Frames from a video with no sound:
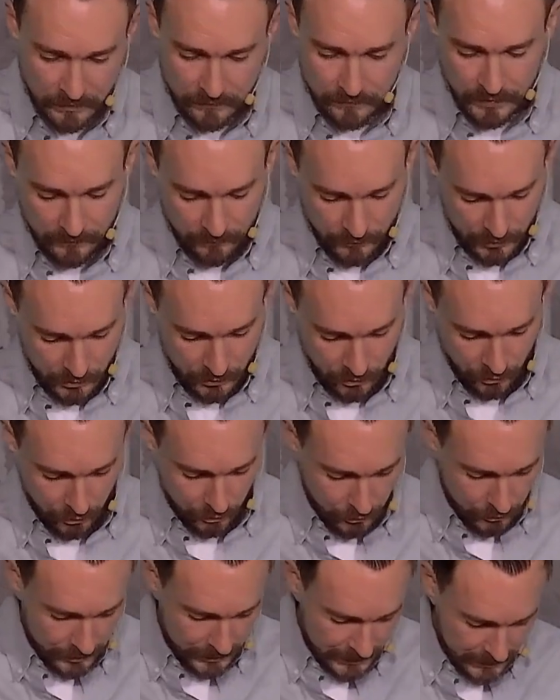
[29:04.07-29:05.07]
of every
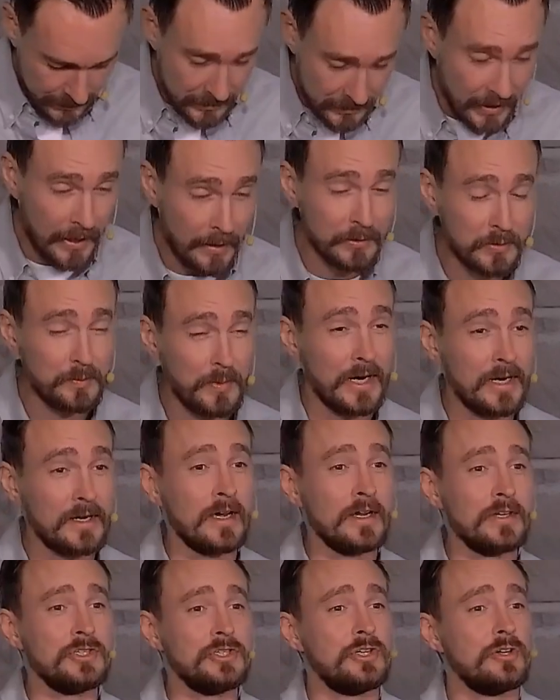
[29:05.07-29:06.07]
girl kidnapped by
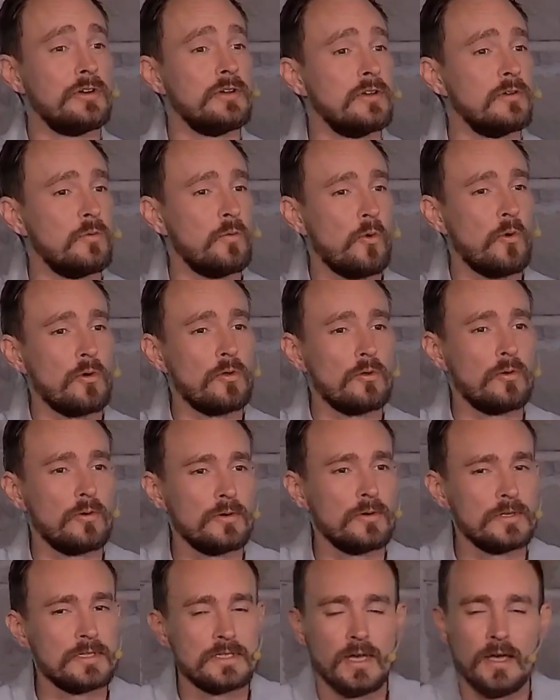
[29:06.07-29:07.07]
Nigerian
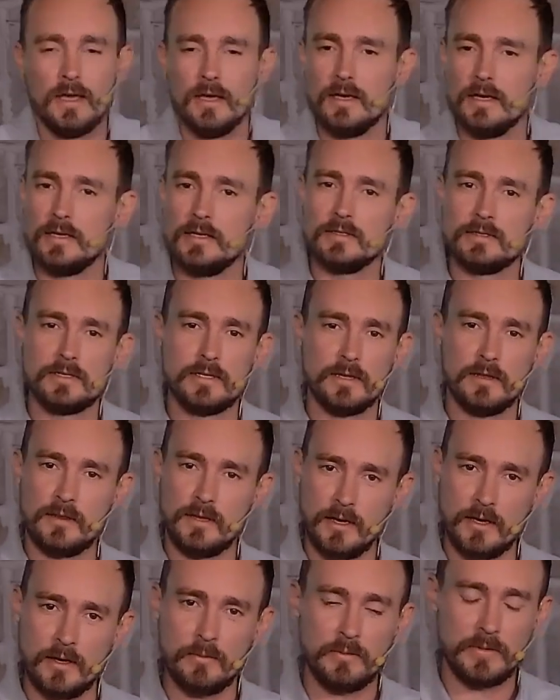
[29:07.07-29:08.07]
warlords, and to
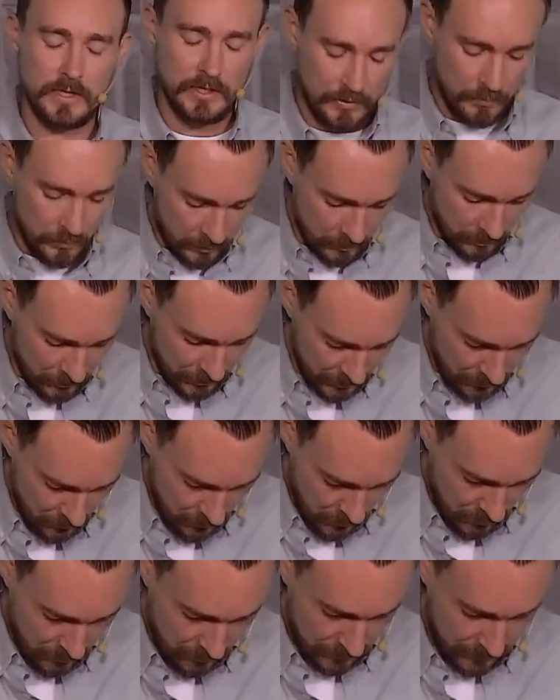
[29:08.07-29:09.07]
them he will
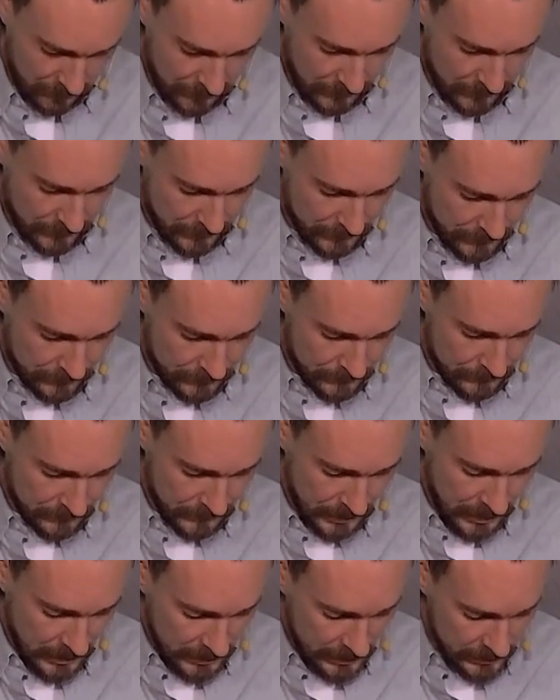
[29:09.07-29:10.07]
bring war.
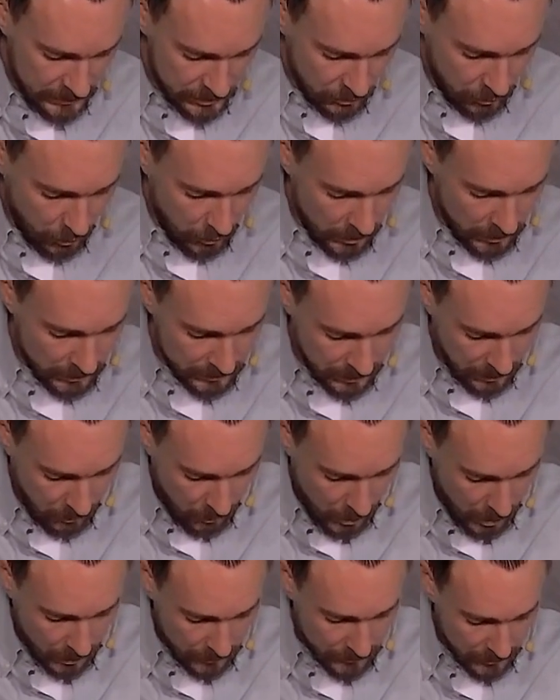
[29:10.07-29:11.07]
He's the one that
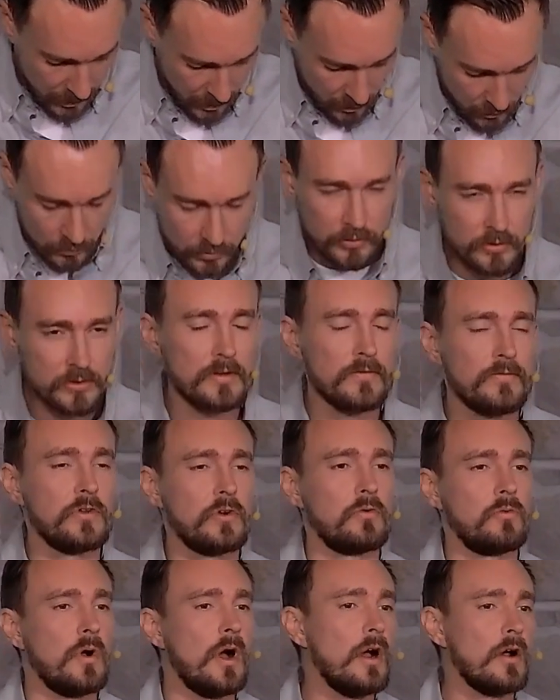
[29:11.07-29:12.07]
while the owners of the
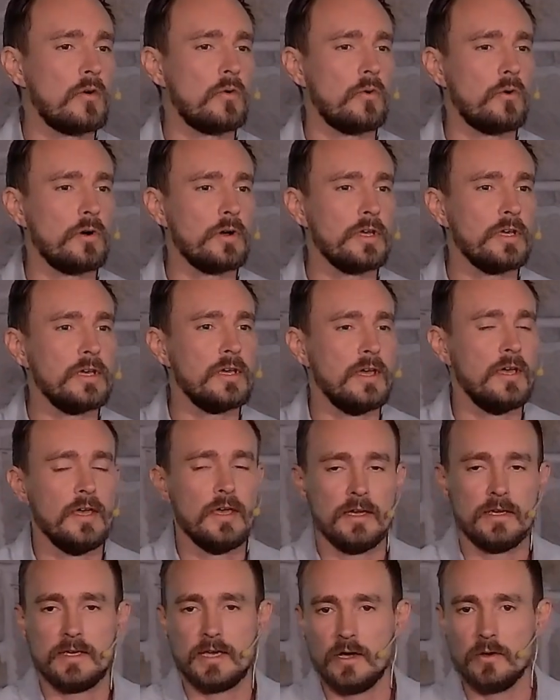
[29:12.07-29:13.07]
rock quarry
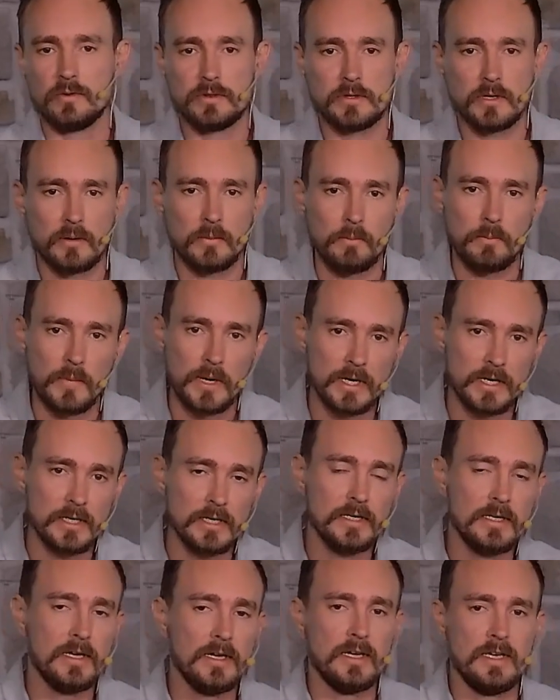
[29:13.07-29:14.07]
count their
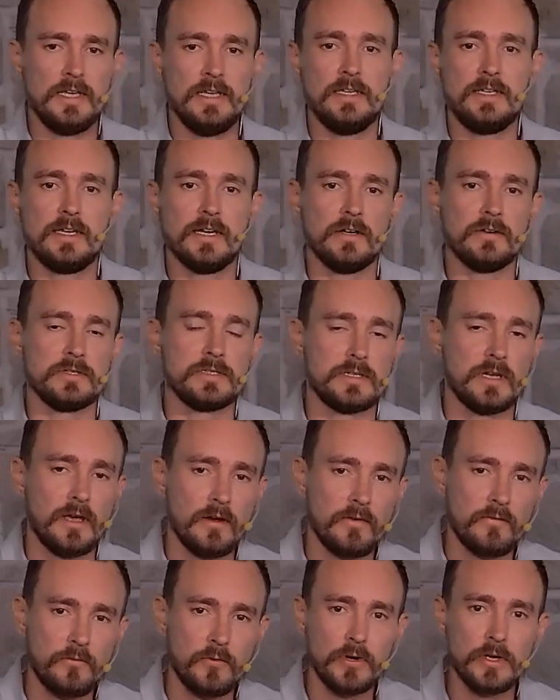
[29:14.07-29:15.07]
money, he counts
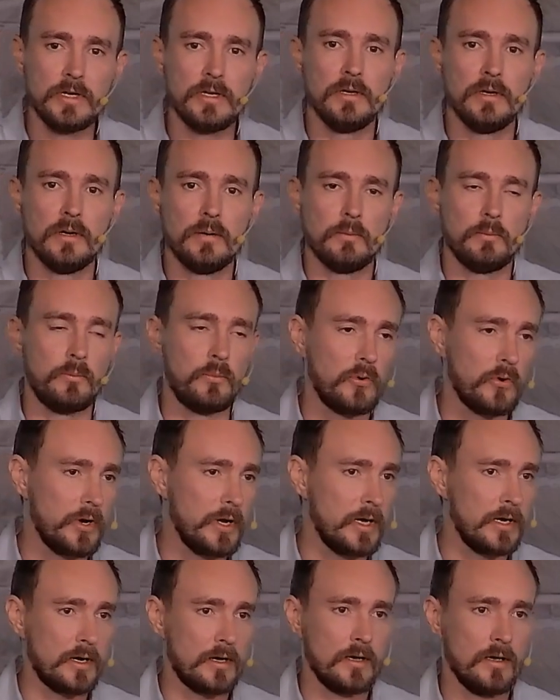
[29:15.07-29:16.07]
every
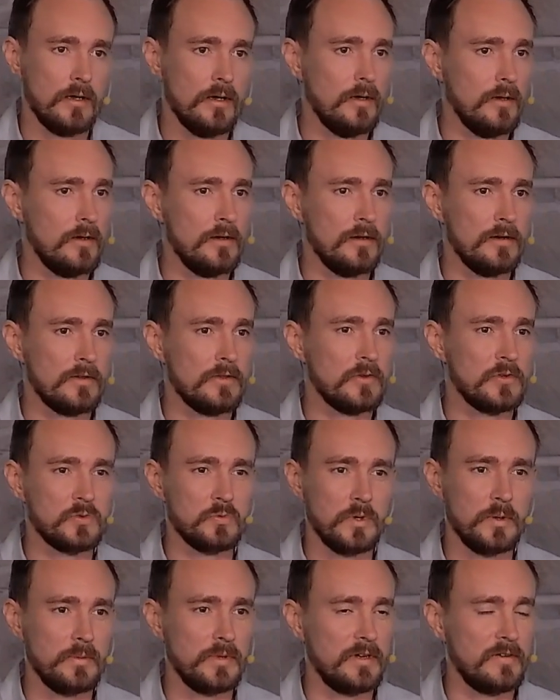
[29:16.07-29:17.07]
brick those
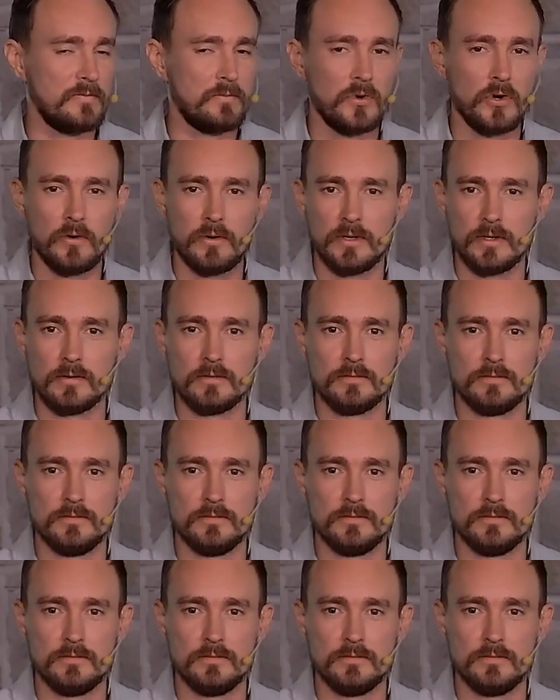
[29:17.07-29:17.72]
women have broken.